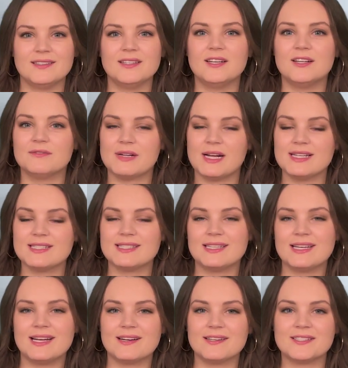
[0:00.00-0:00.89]

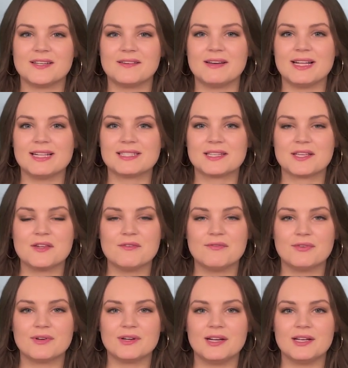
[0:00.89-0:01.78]
Horizon Air donates
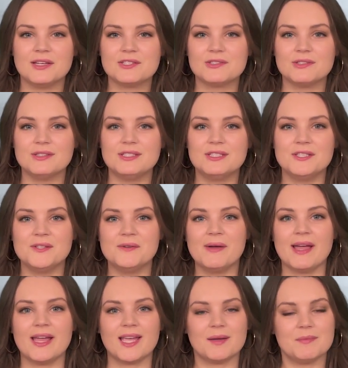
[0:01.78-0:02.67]
Q400 to
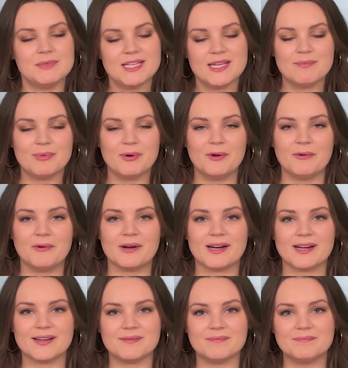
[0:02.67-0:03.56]
AMT
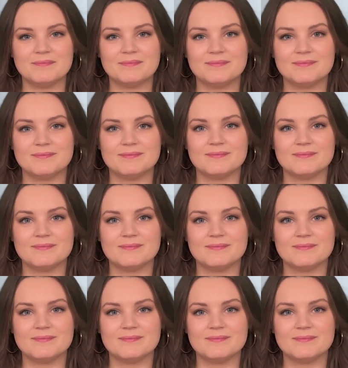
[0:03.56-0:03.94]
program.